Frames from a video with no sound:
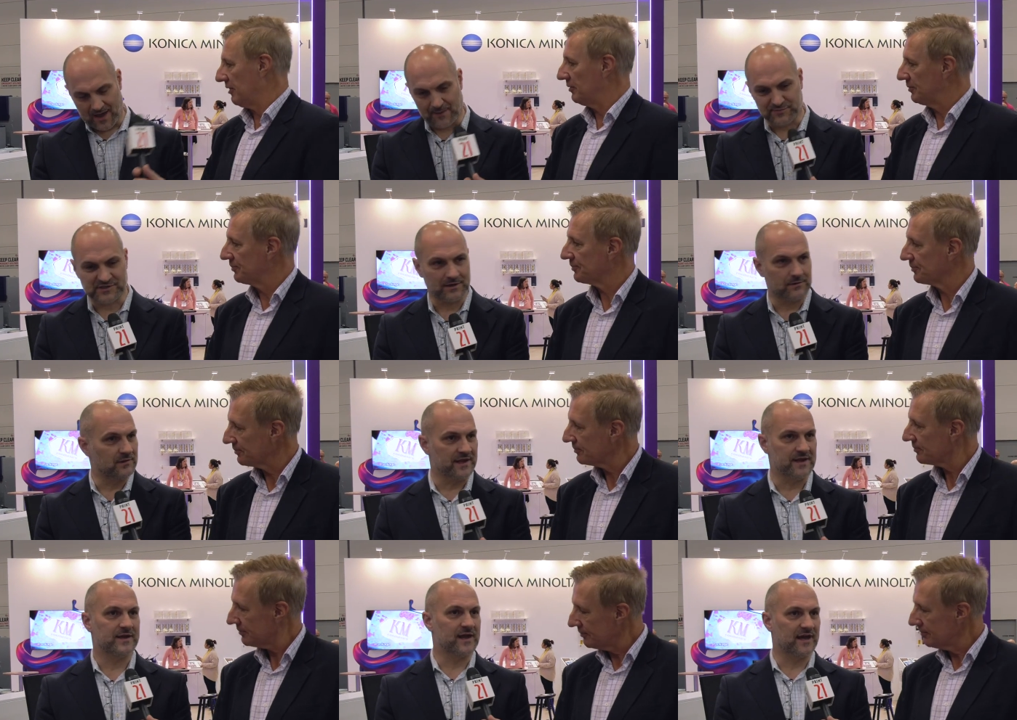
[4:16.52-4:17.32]

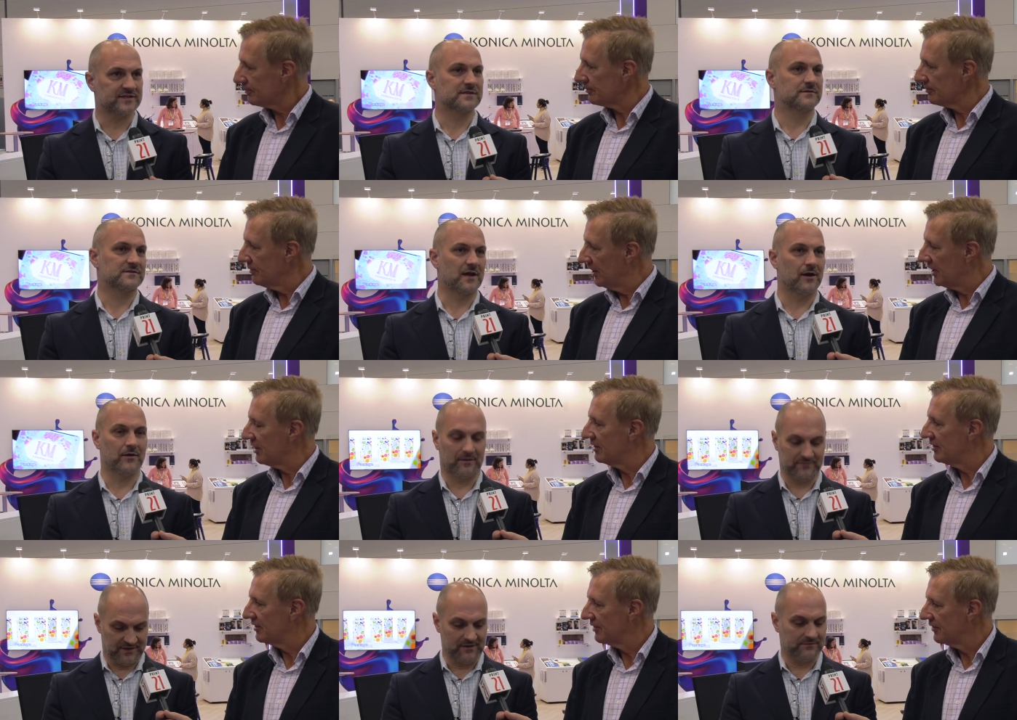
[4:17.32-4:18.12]
Speaker 1: Absolutely, yes.
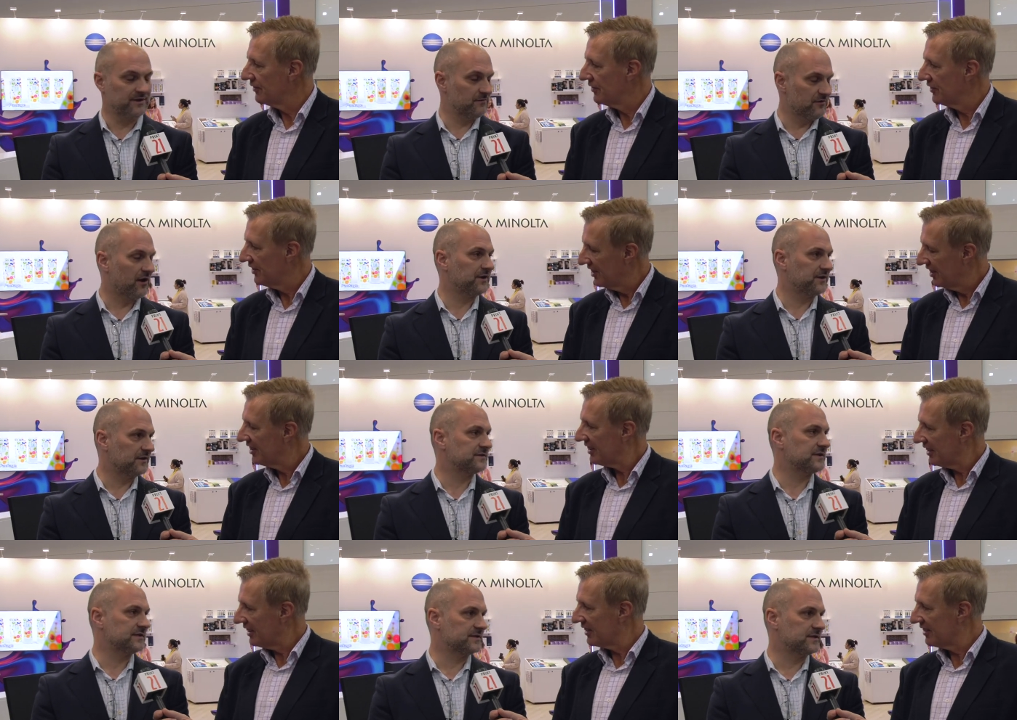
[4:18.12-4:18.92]
So uh, you, are right.
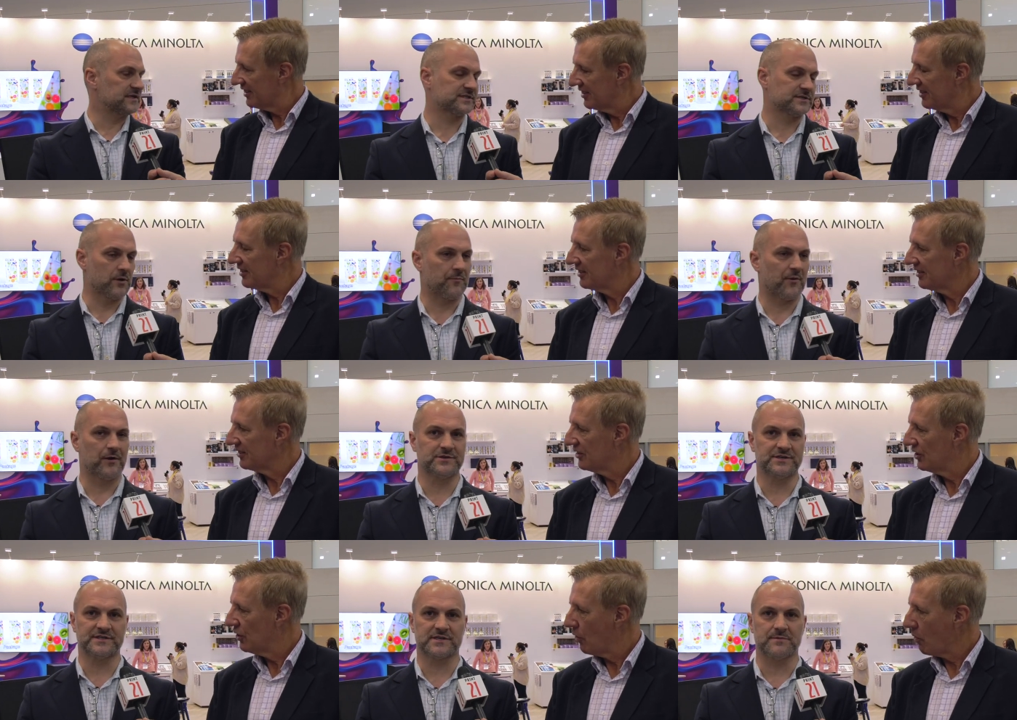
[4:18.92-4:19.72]
The, the, there's two
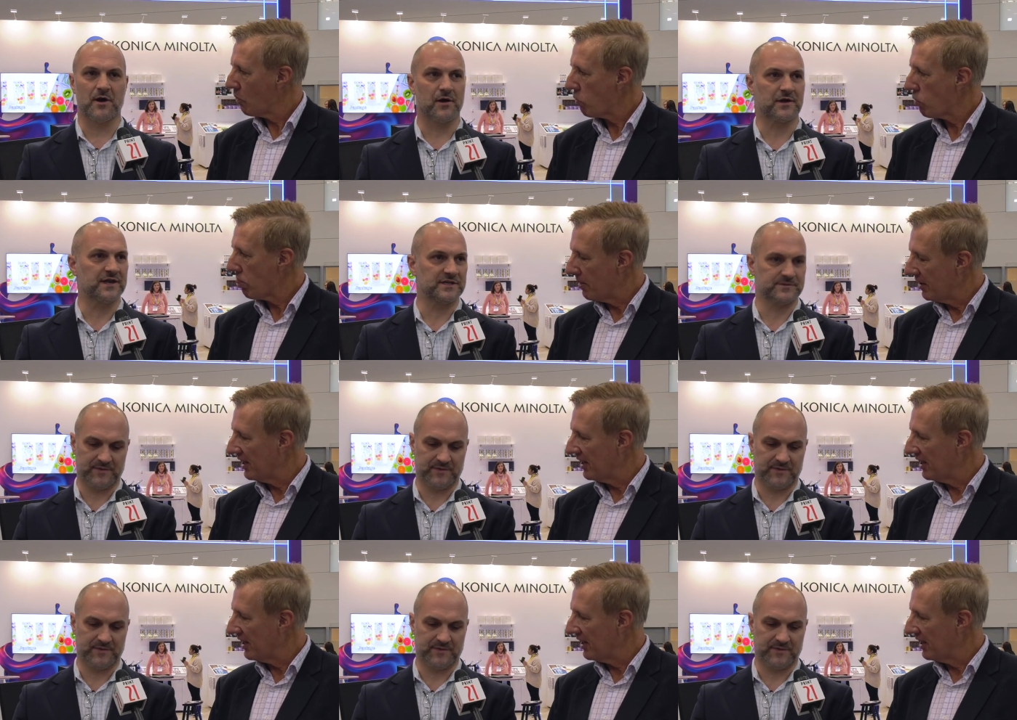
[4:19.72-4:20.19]
approaches to market.